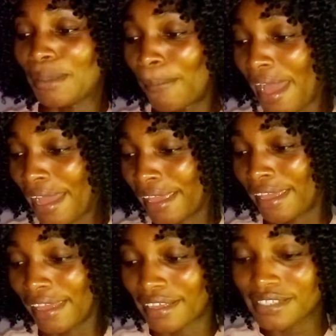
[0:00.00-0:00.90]
the
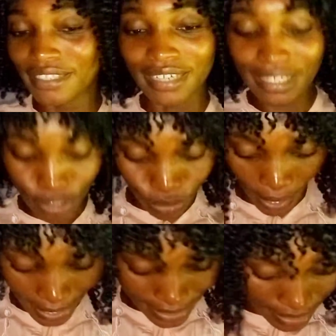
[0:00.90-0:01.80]
package that is
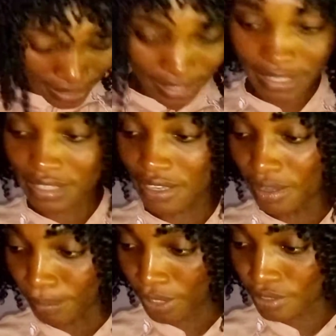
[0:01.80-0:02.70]
why it is
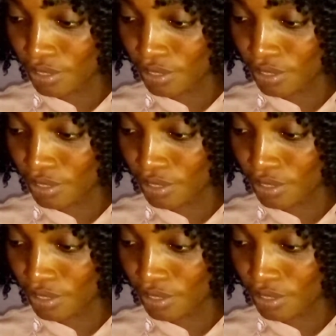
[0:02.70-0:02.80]
um, a